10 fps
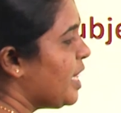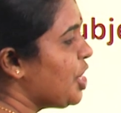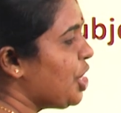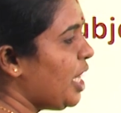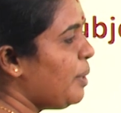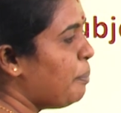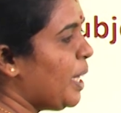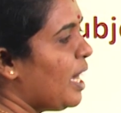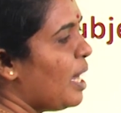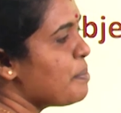the she
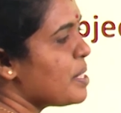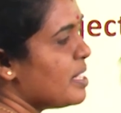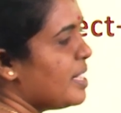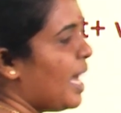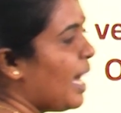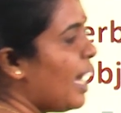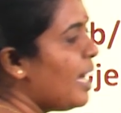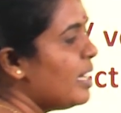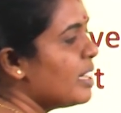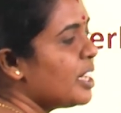becomes
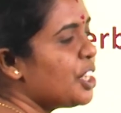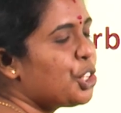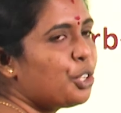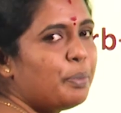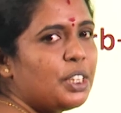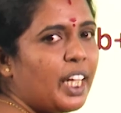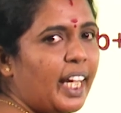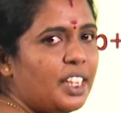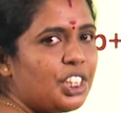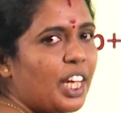there, it should be
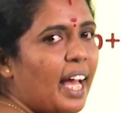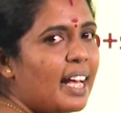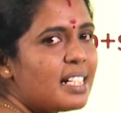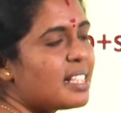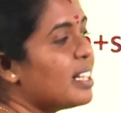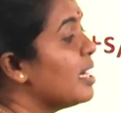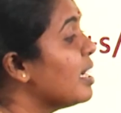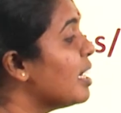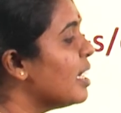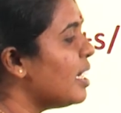changed as
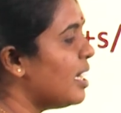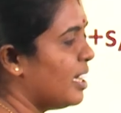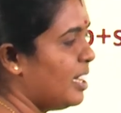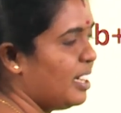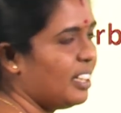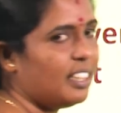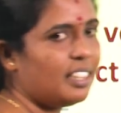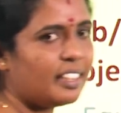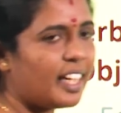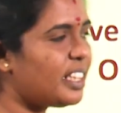her.
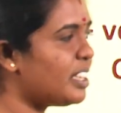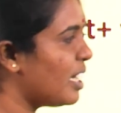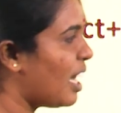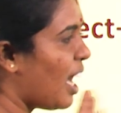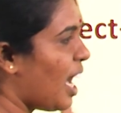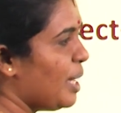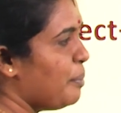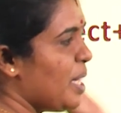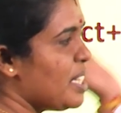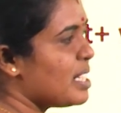Right? I
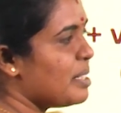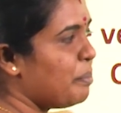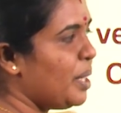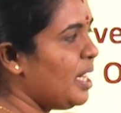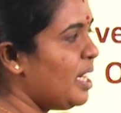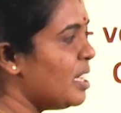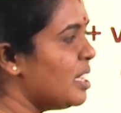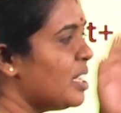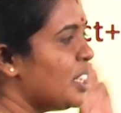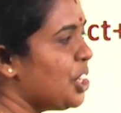means me,
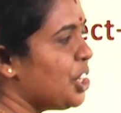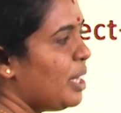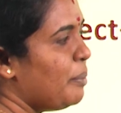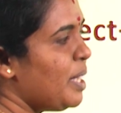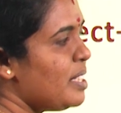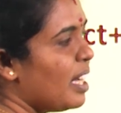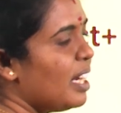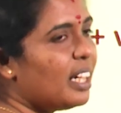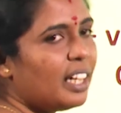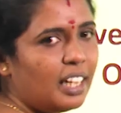she means
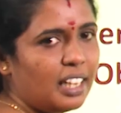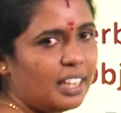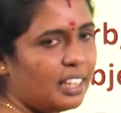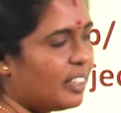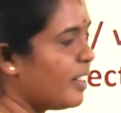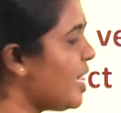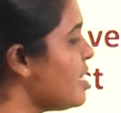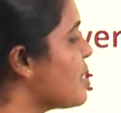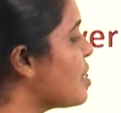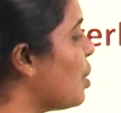her.
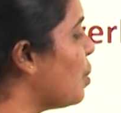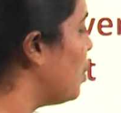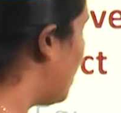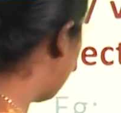Right? So,